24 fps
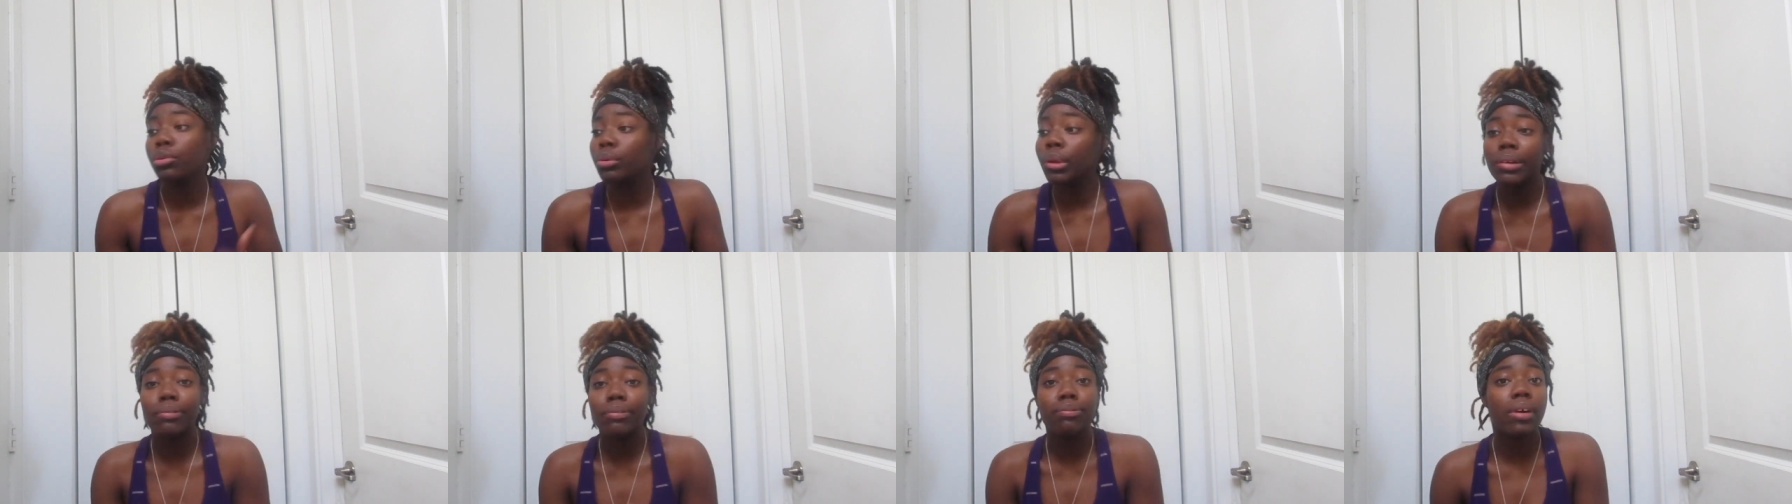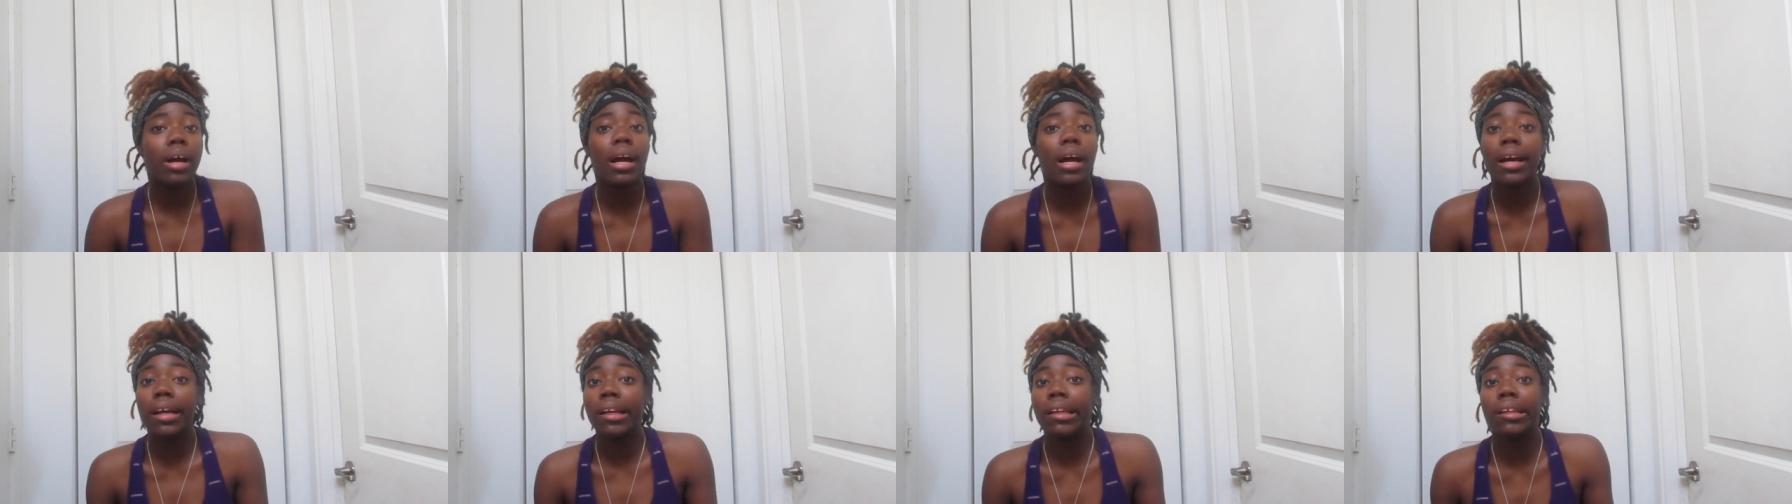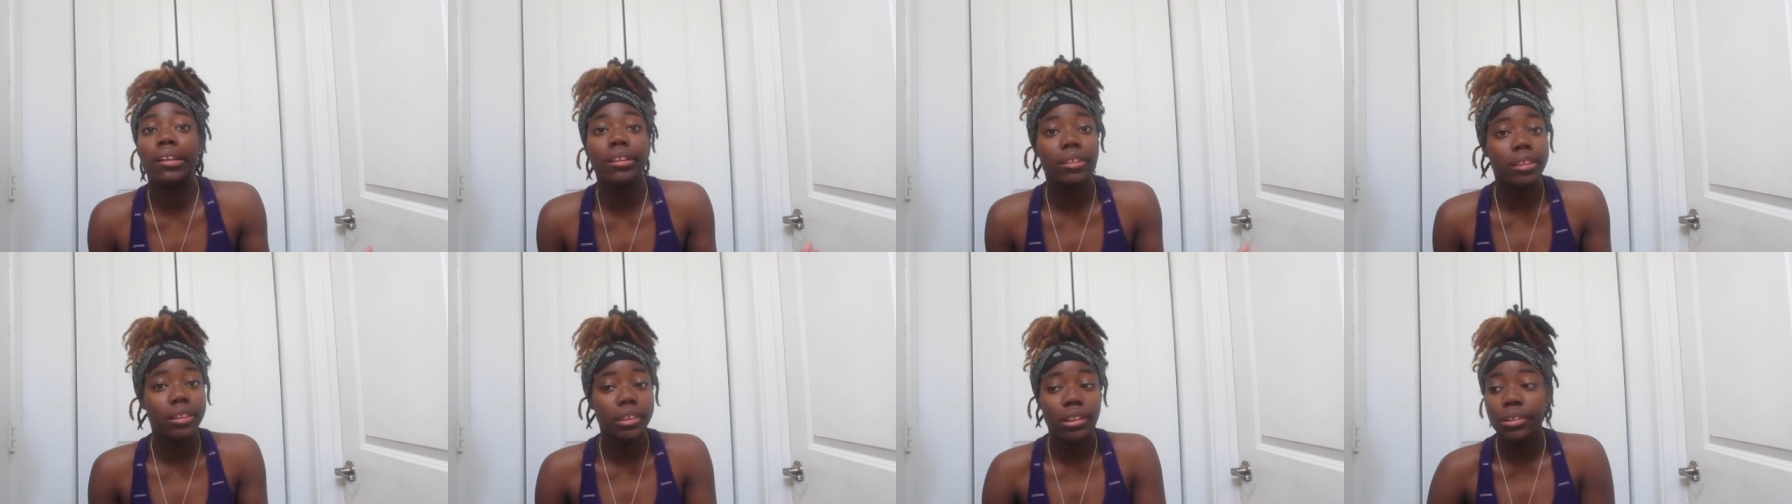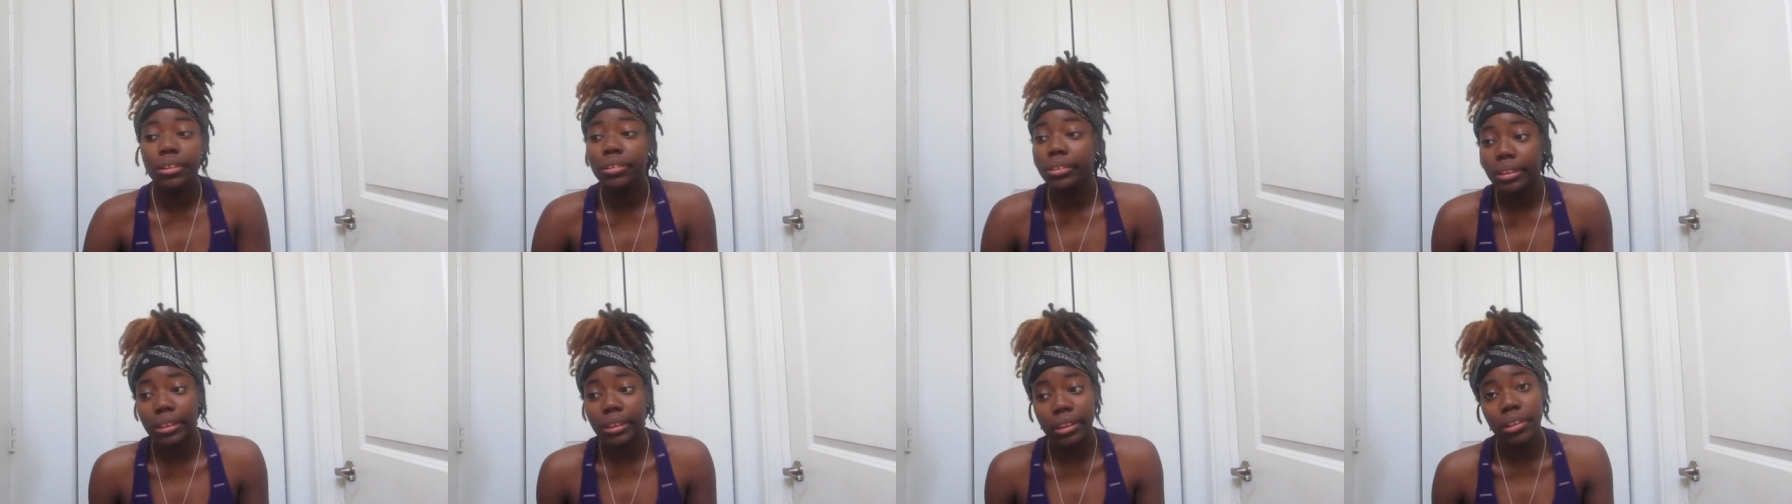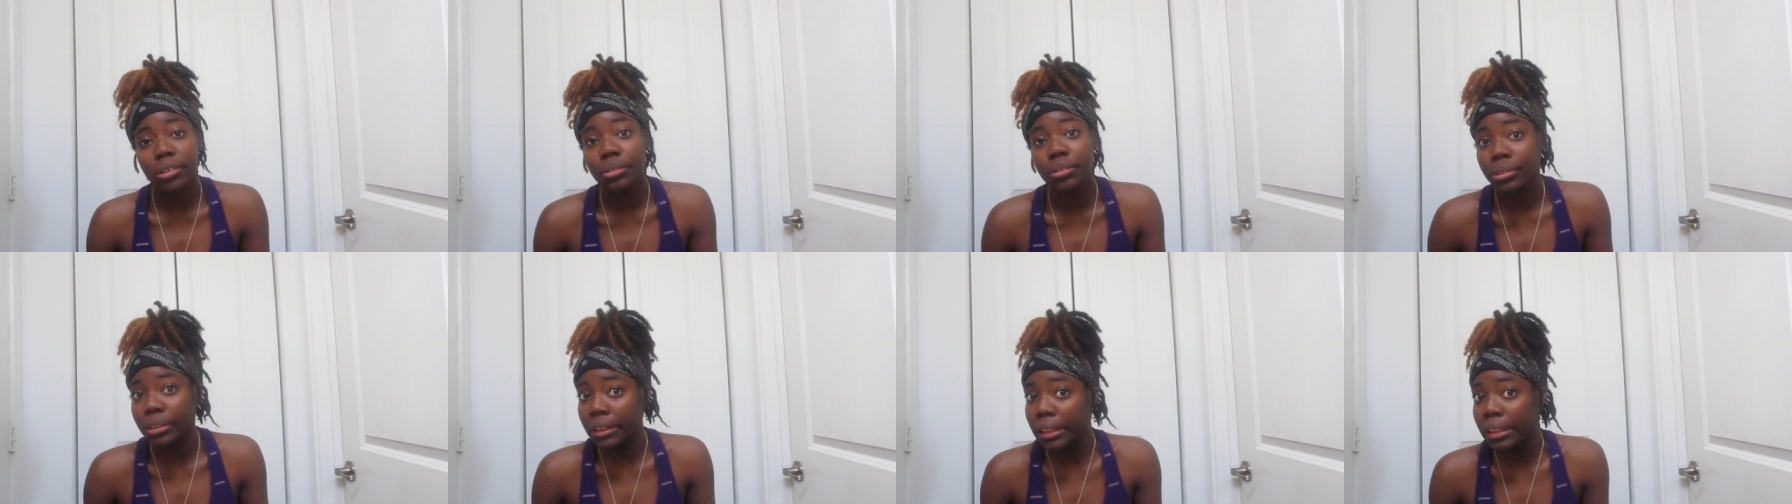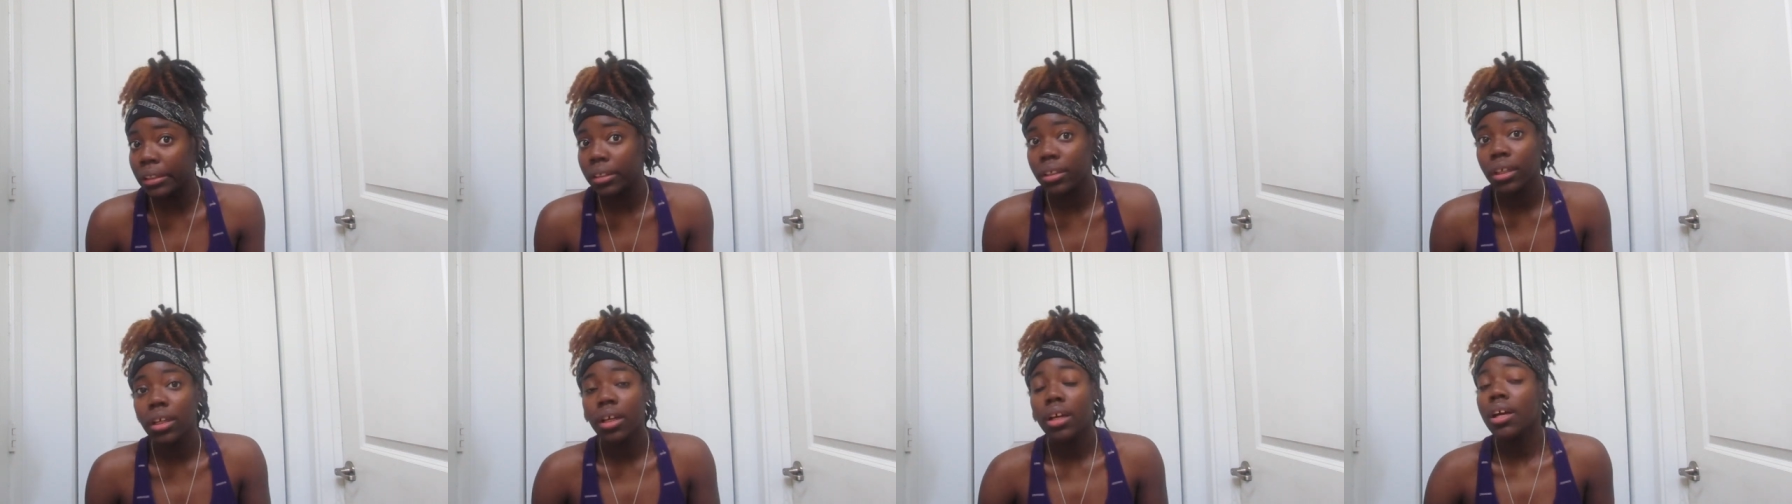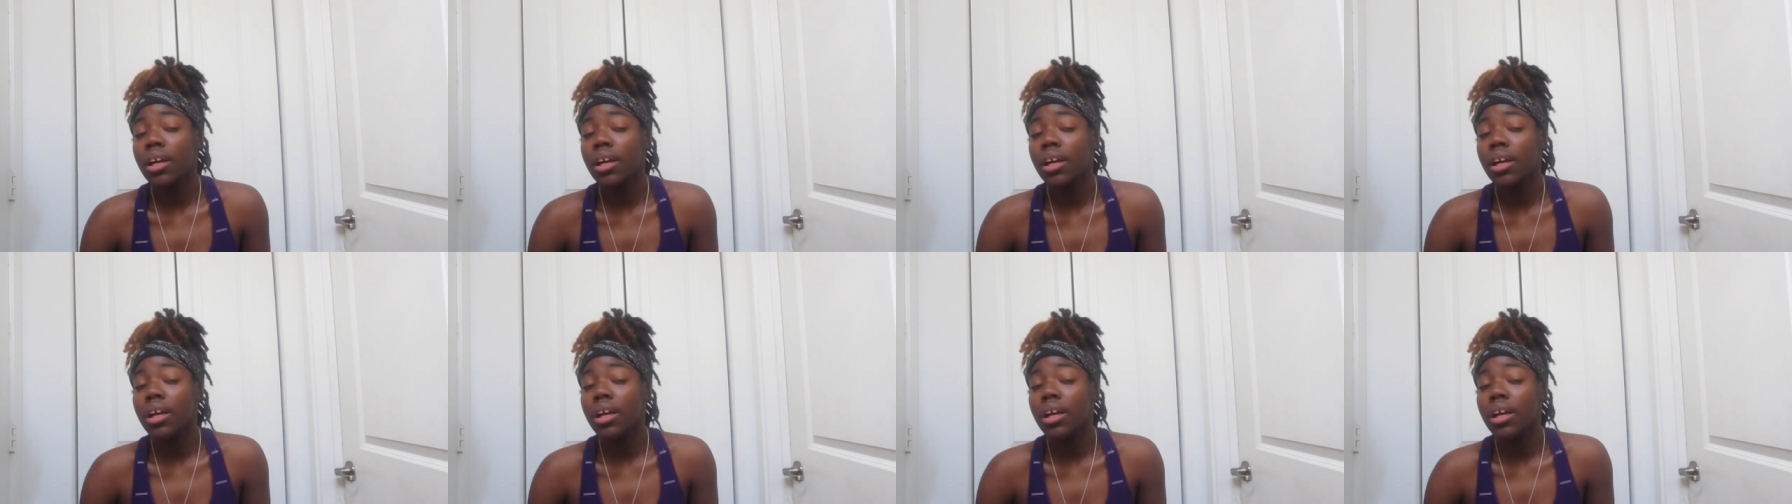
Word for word: you get fired and you know, you stuff.